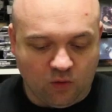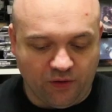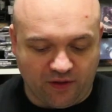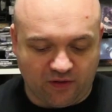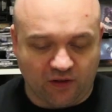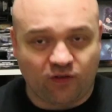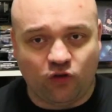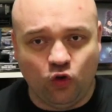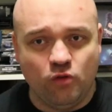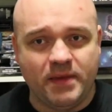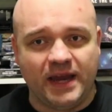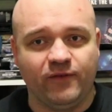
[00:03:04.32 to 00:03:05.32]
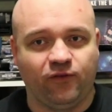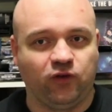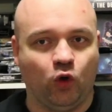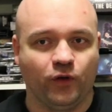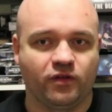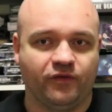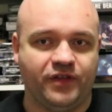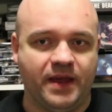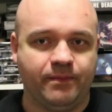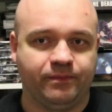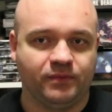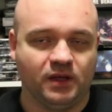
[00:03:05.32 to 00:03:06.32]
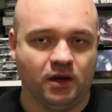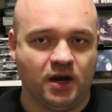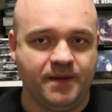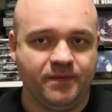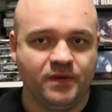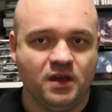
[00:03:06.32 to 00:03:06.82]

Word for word: well, there's, there's two main flaws of them, all right?